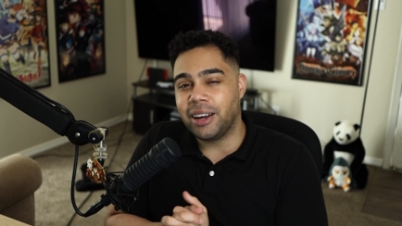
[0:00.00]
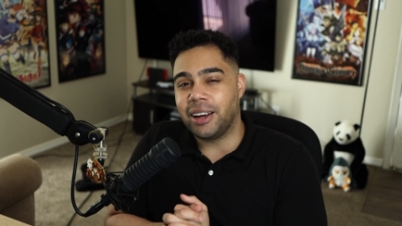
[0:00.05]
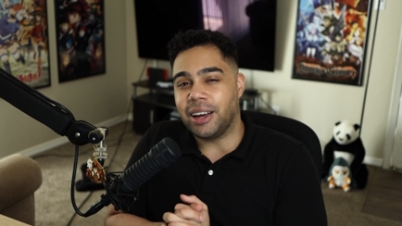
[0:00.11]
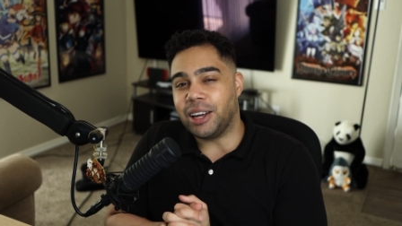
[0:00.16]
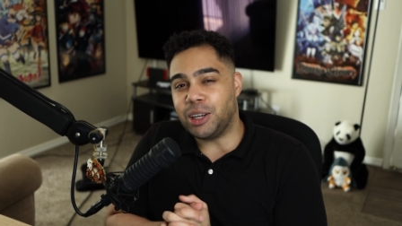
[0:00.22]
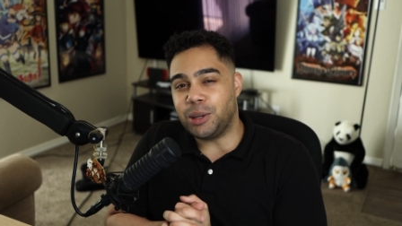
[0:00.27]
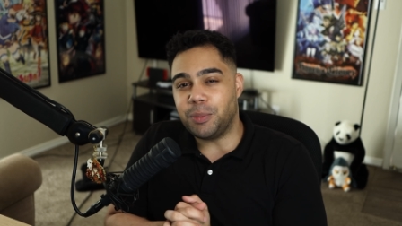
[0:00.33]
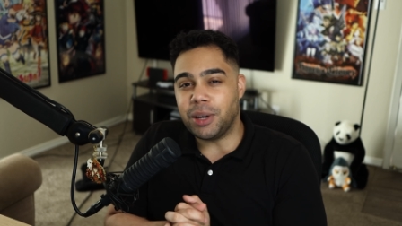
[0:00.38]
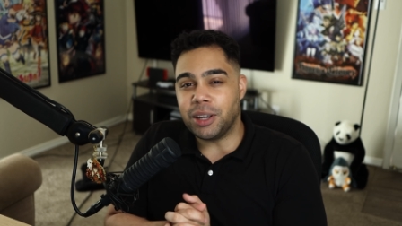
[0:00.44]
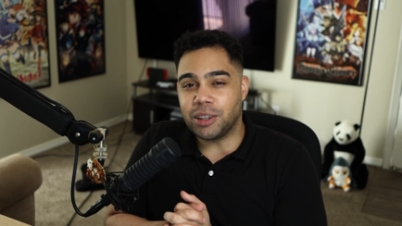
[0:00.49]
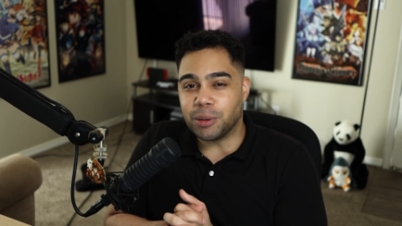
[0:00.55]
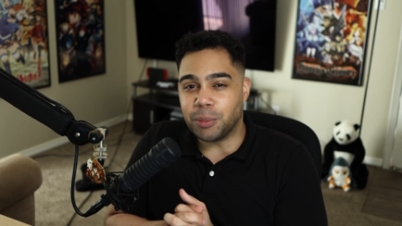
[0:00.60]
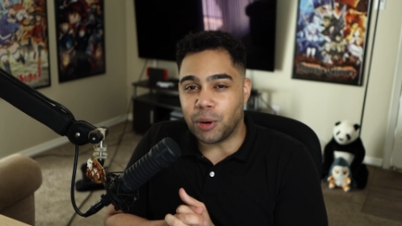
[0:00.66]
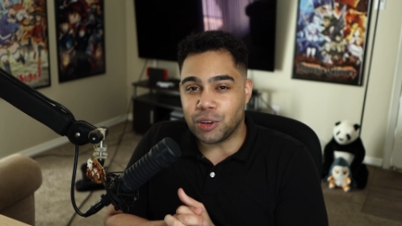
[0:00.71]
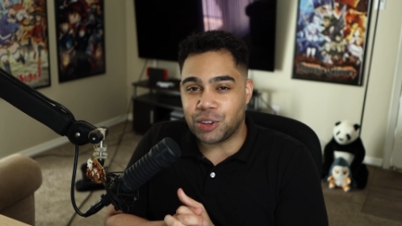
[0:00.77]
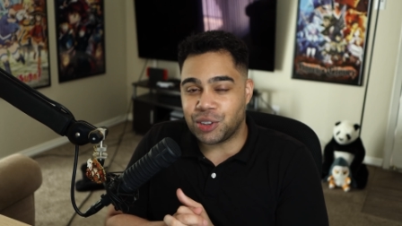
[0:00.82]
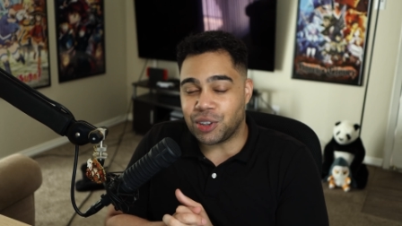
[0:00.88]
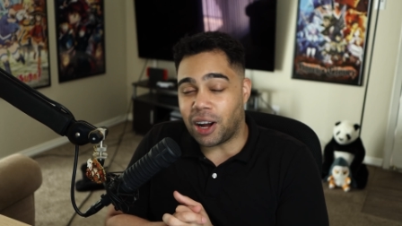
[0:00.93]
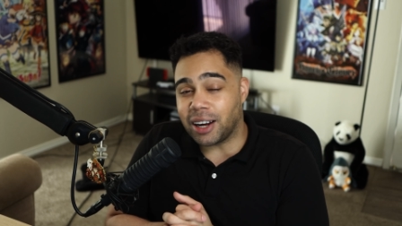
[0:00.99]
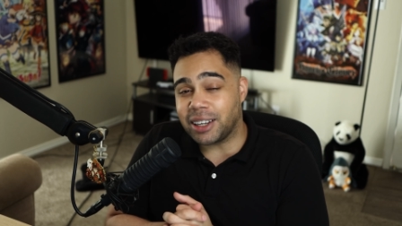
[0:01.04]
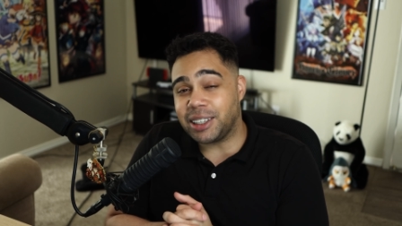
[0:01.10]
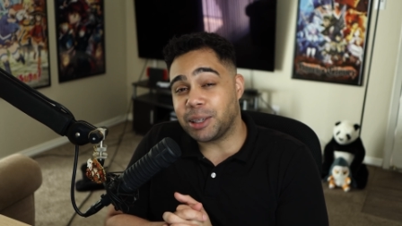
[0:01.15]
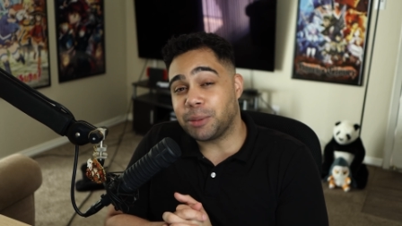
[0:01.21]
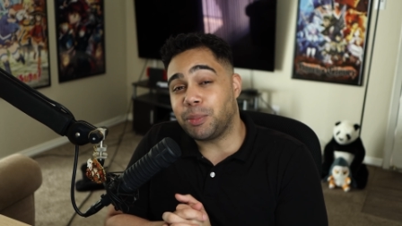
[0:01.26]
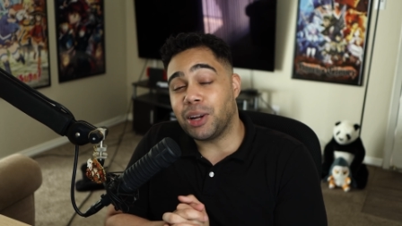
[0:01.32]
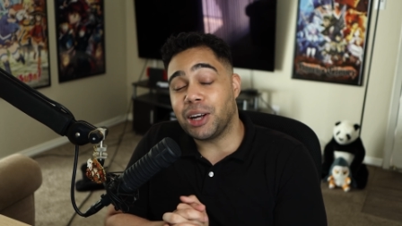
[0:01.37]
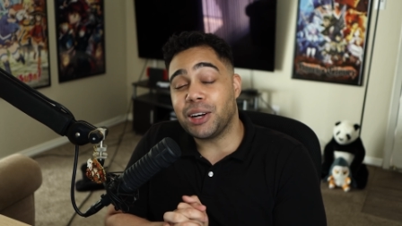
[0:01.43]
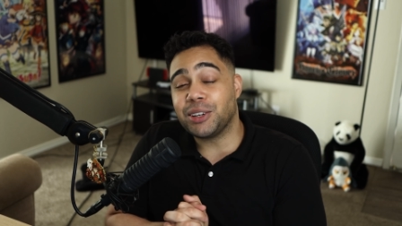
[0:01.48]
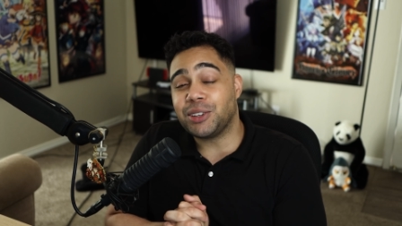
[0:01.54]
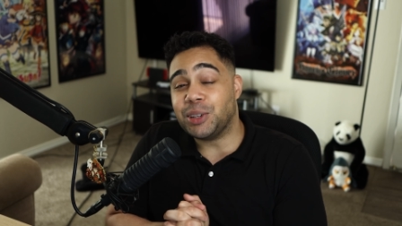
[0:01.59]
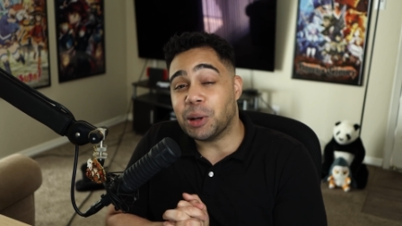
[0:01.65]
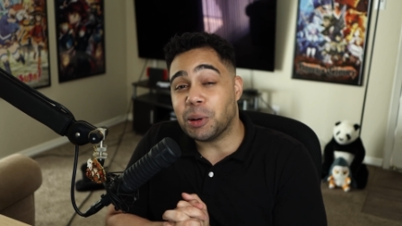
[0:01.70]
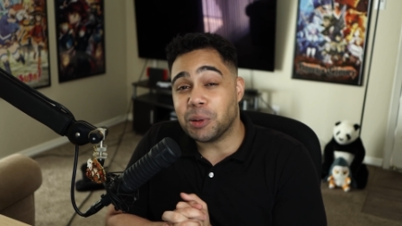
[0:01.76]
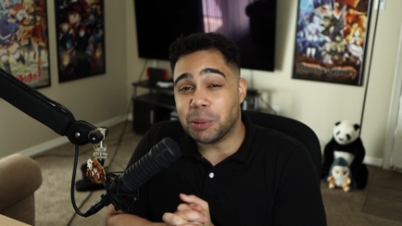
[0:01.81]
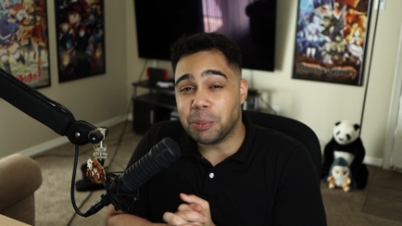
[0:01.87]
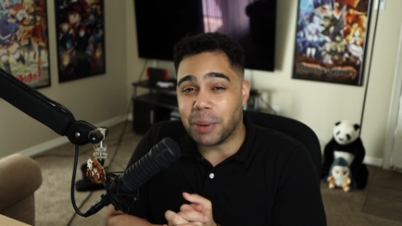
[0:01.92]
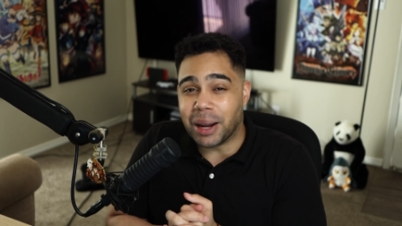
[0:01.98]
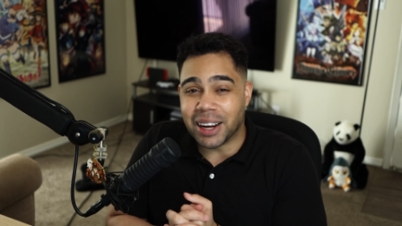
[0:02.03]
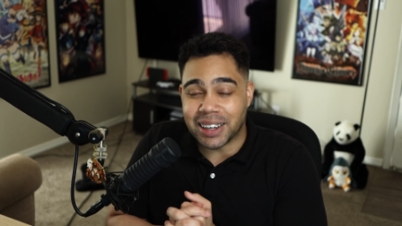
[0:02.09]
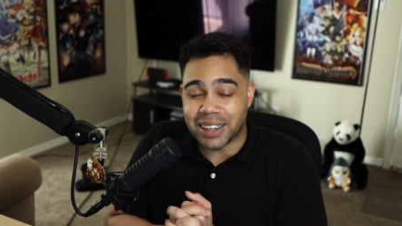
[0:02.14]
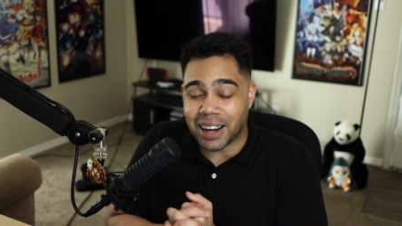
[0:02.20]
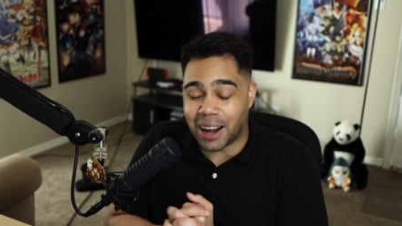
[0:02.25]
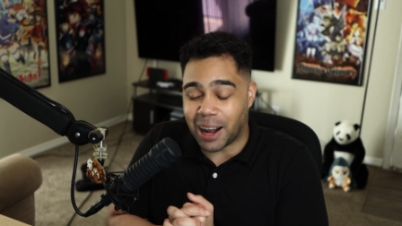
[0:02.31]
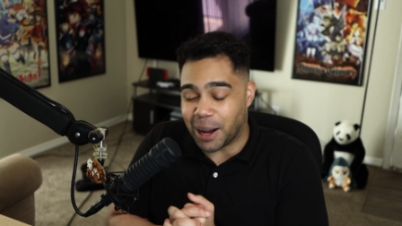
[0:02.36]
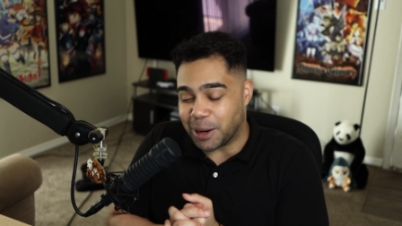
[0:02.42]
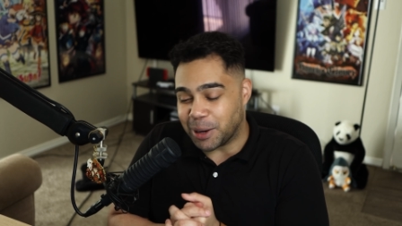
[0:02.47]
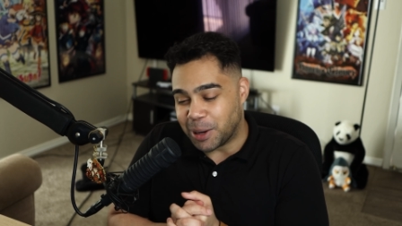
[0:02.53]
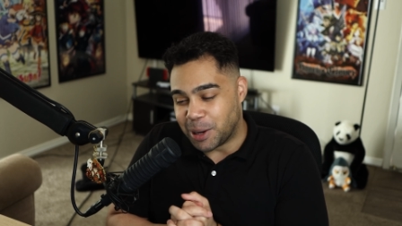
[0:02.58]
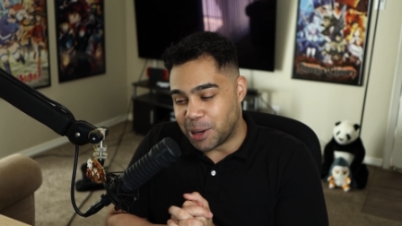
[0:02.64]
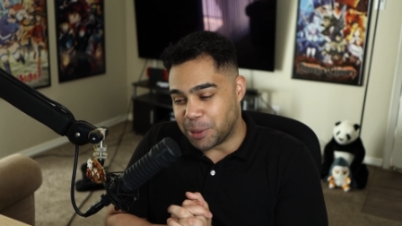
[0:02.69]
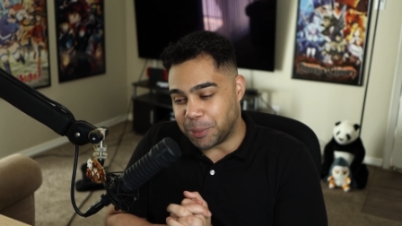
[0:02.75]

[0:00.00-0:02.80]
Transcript: and you meet the most toxic players known to mankind